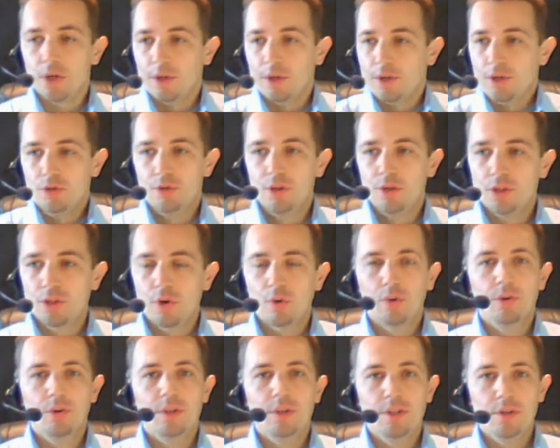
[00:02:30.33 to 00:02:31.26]
you can
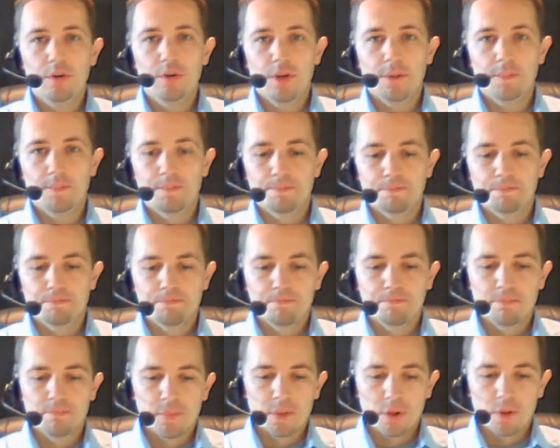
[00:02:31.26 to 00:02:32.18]
totally do it.
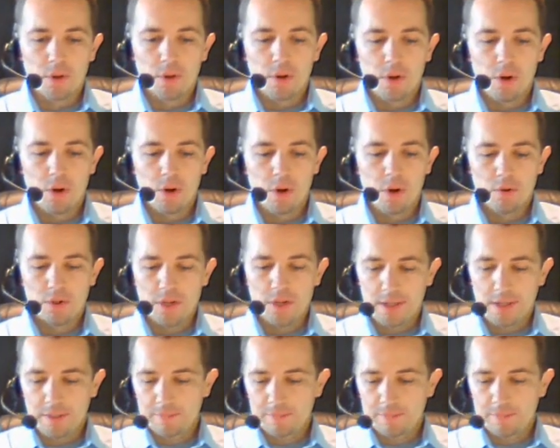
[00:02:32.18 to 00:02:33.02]
Okay,